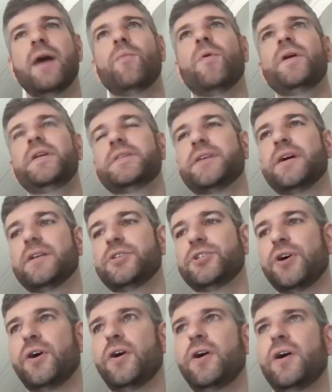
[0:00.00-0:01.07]
want to touch
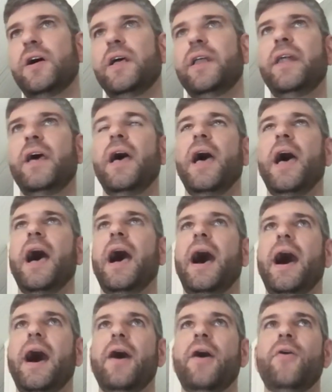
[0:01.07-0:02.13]
on
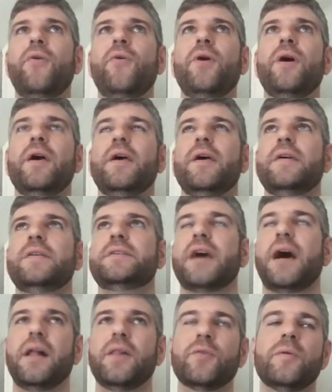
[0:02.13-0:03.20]
how
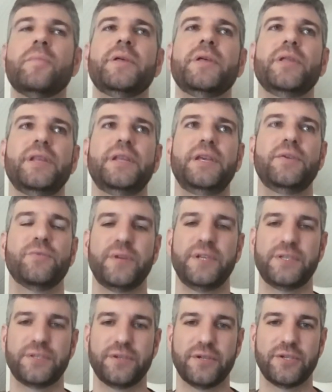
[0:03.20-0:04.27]
tolerability
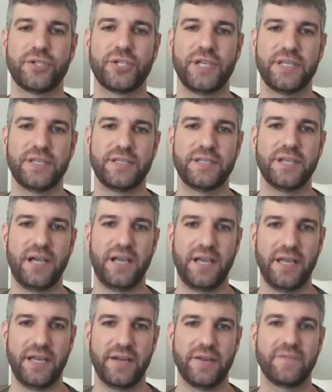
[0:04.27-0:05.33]
research is
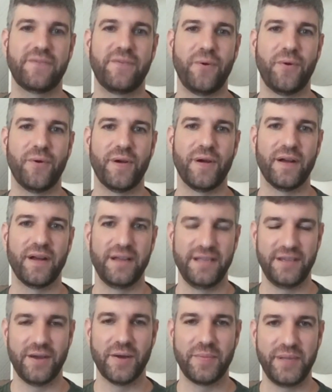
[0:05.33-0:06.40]
done for
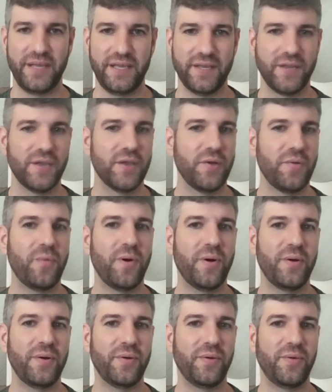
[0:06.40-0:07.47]
ERP.
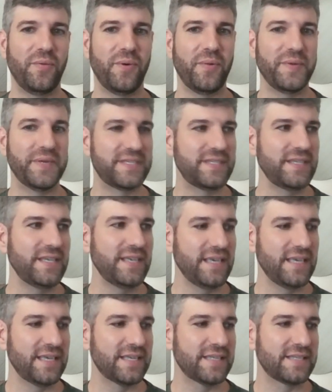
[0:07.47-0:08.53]
What we see
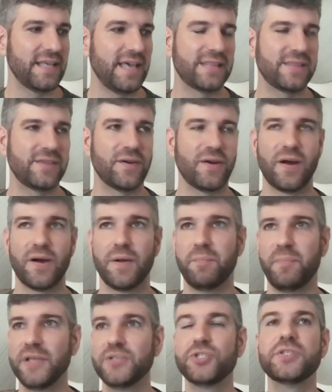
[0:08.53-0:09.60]
is that there are a
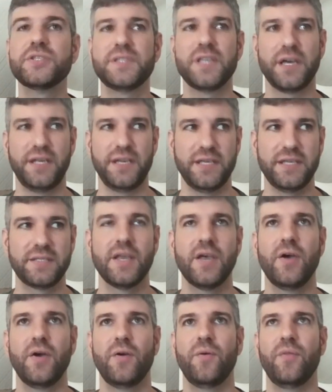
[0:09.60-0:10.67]
bunch of studies
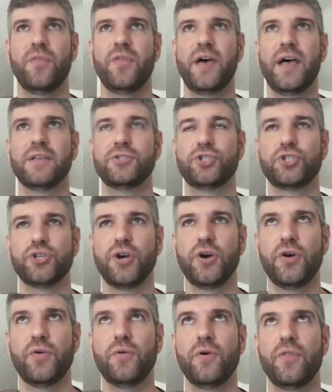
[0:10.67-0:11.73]
that
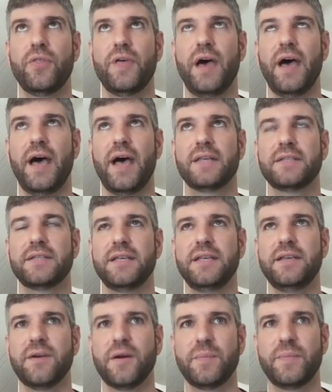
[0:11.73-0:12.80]
show that
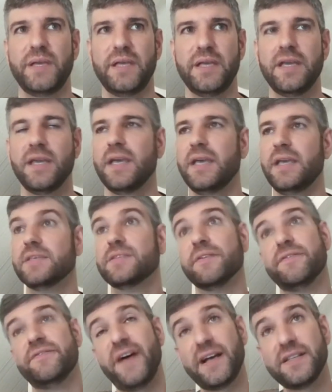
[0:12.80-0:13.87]
ERP is
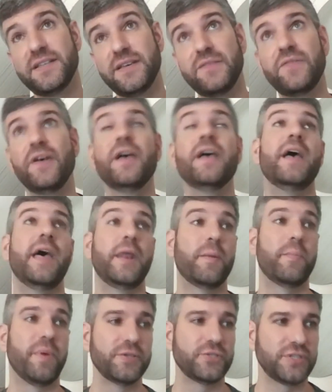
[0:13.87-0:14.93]
effective and a
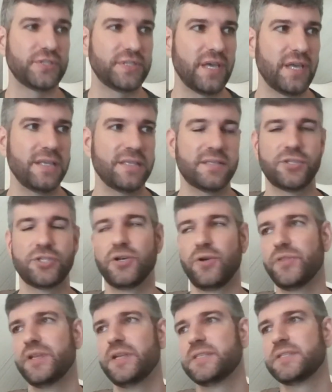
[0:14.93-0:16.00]
bunch of studies that
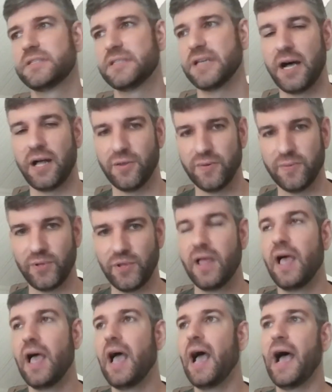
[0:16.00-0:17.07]
show that it's tolerable.
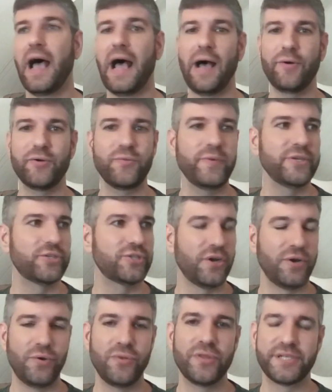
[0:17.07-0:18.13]
How do we
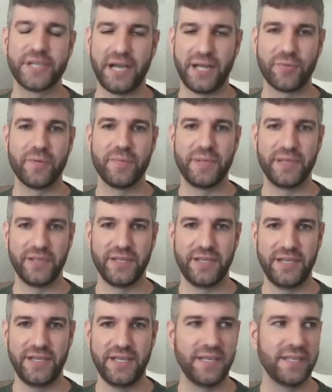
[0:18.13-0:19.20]
show the
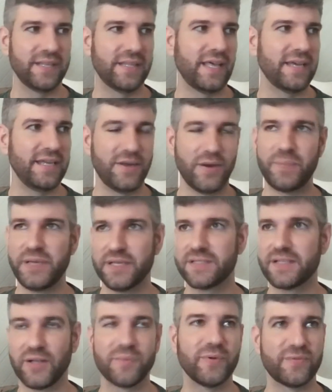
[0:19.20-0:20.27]
tolerability that ERP is
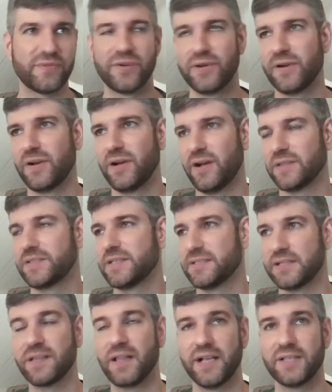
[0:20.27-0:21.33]
tolerable for
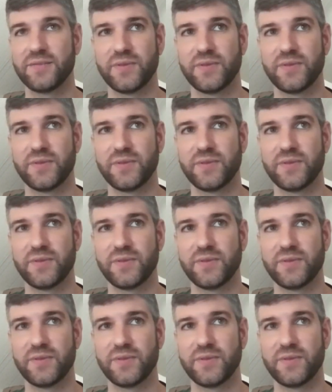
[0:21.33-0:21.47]
autistic clients with